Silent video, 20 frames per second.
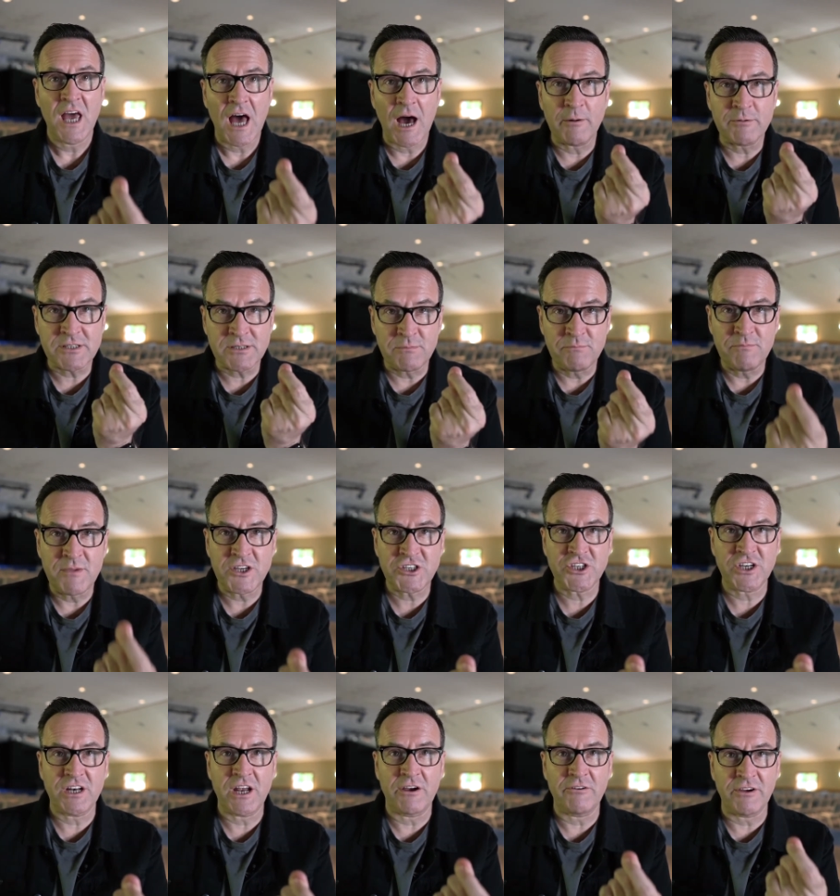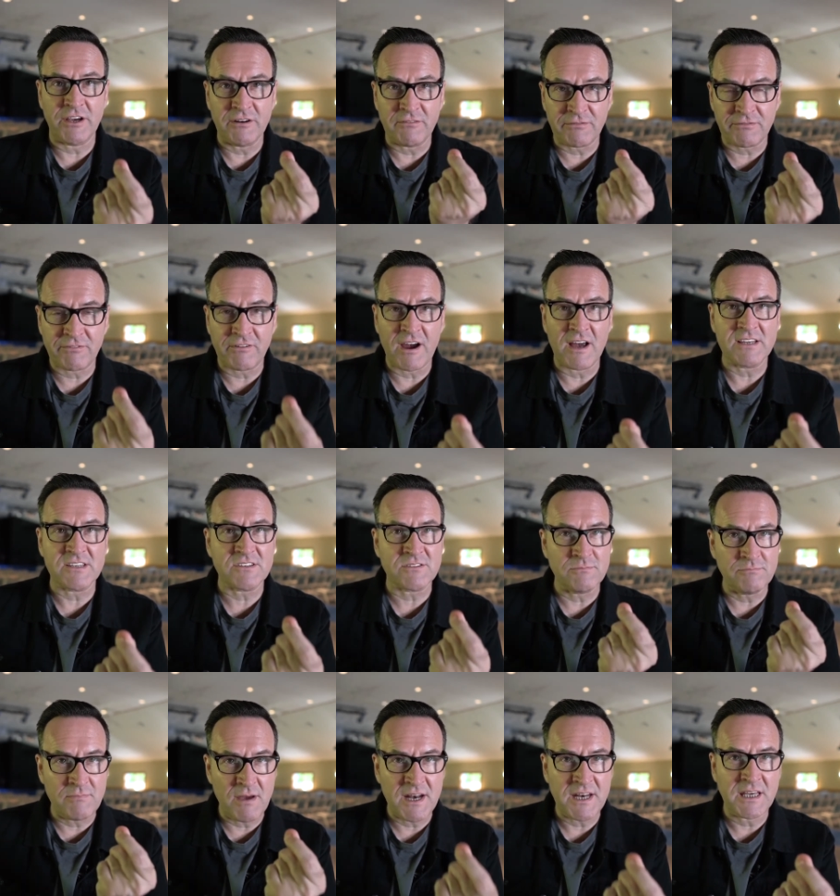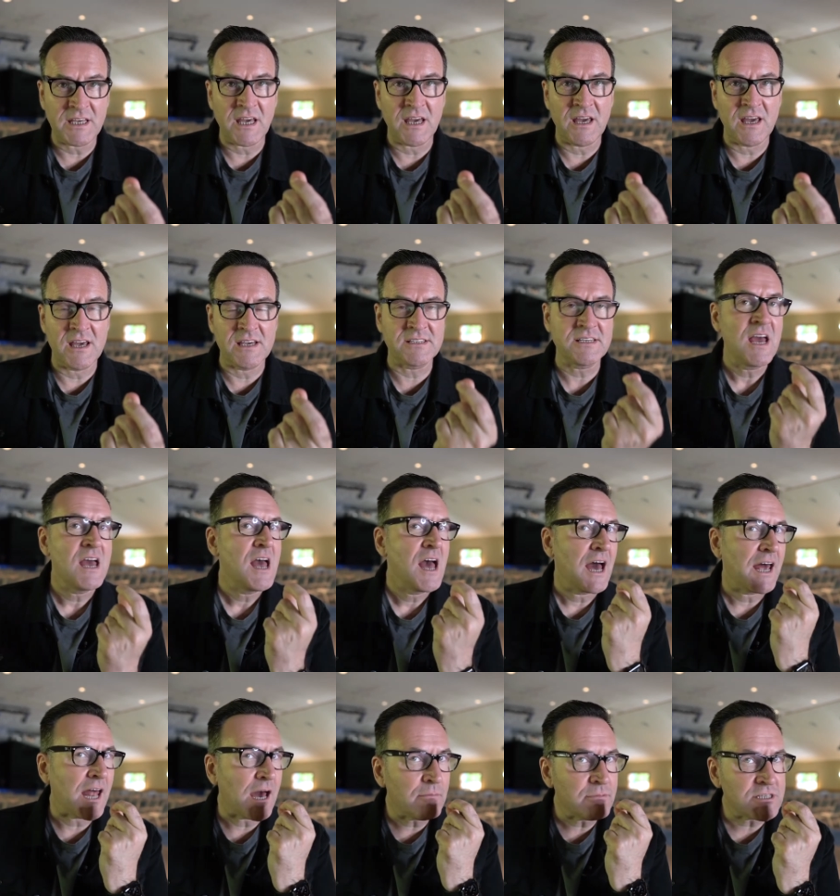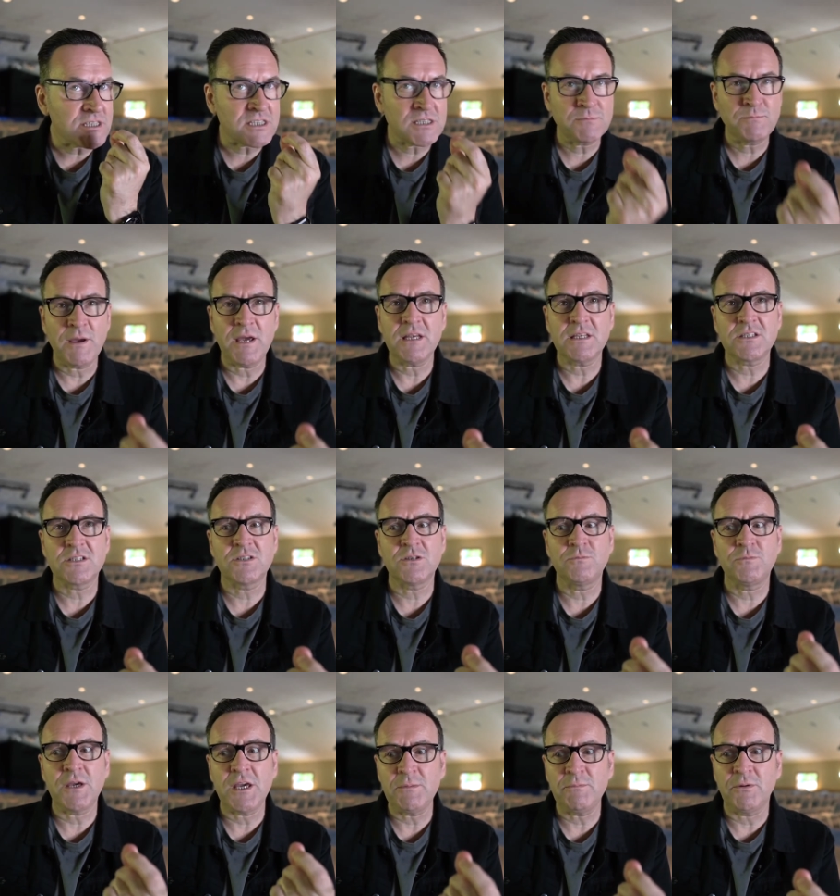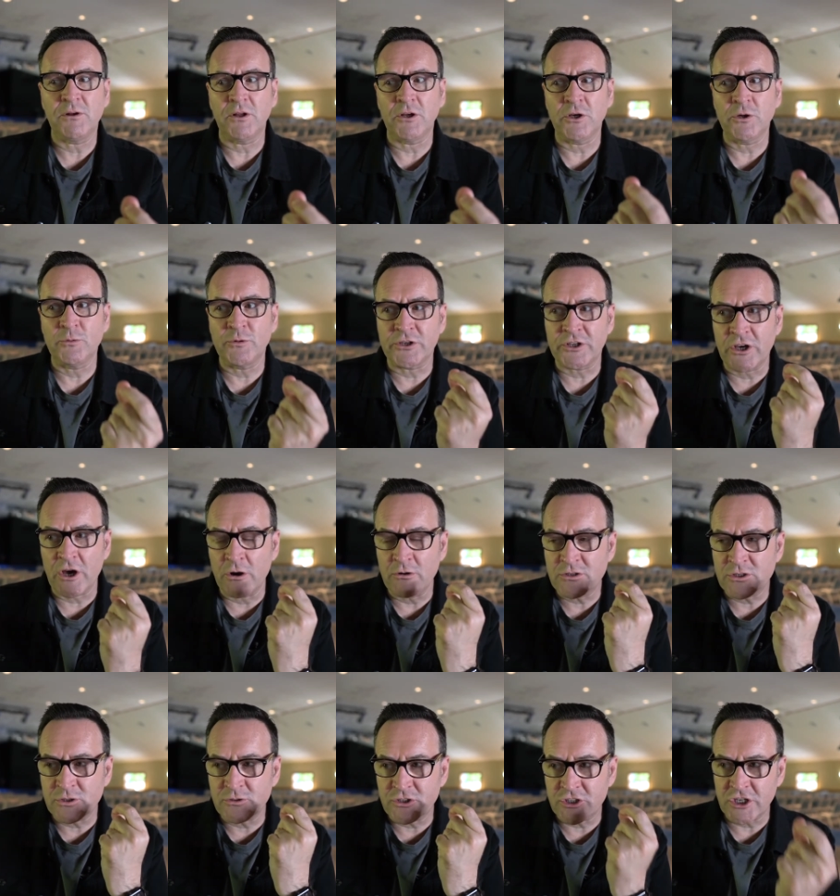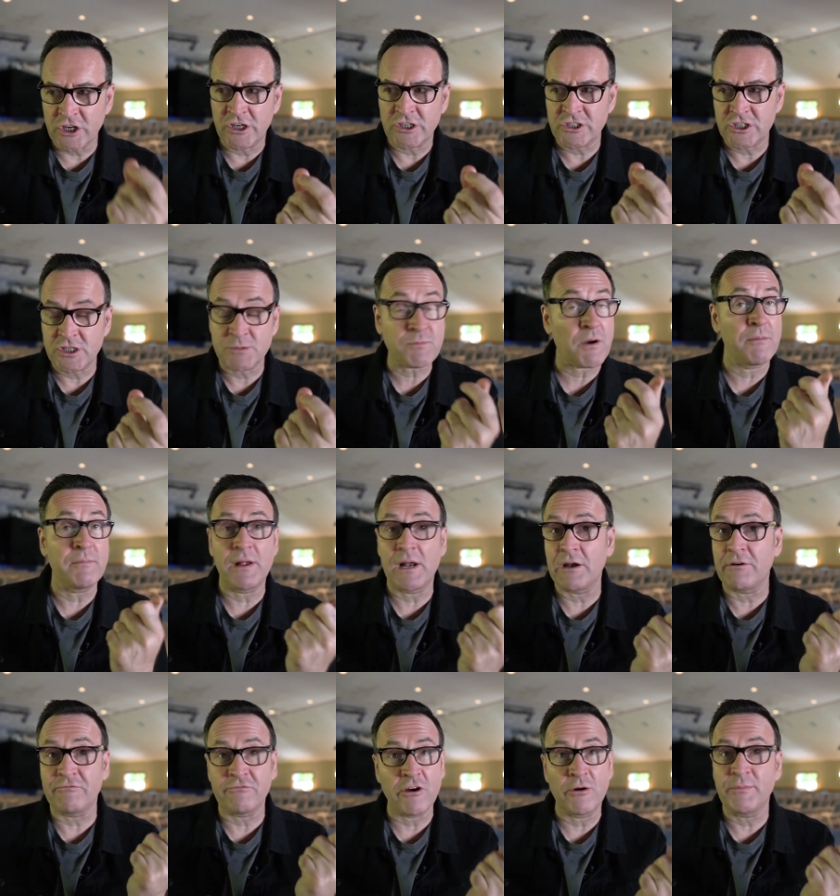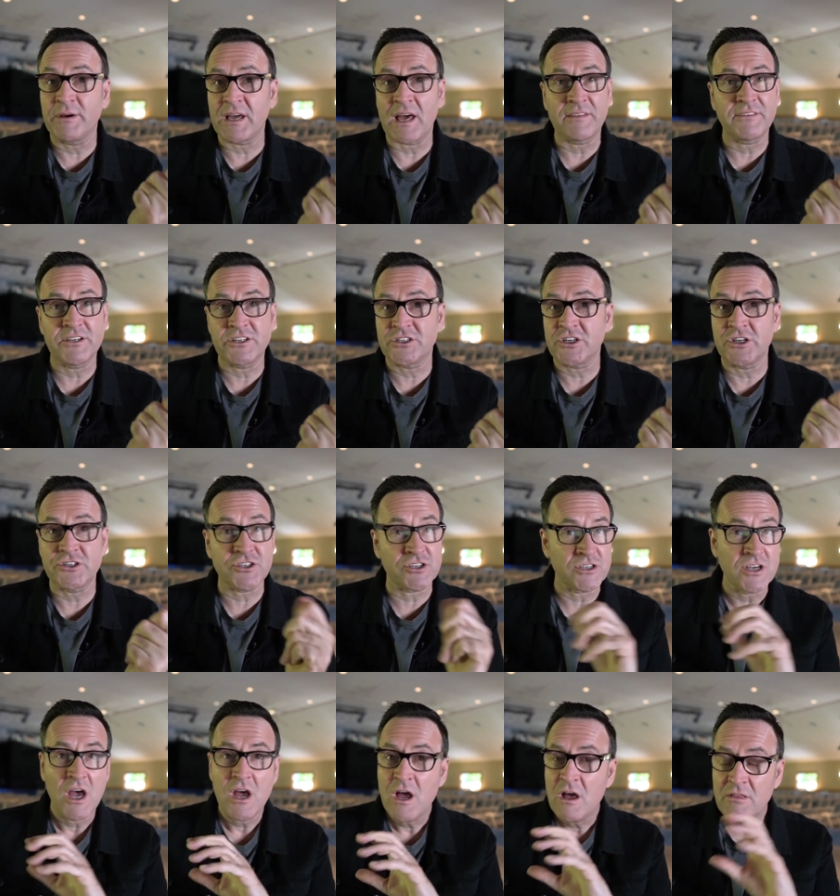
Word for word: I was a missionary in France many years, and I would speak to people who would go to churches, primarily Roman Catholic churches,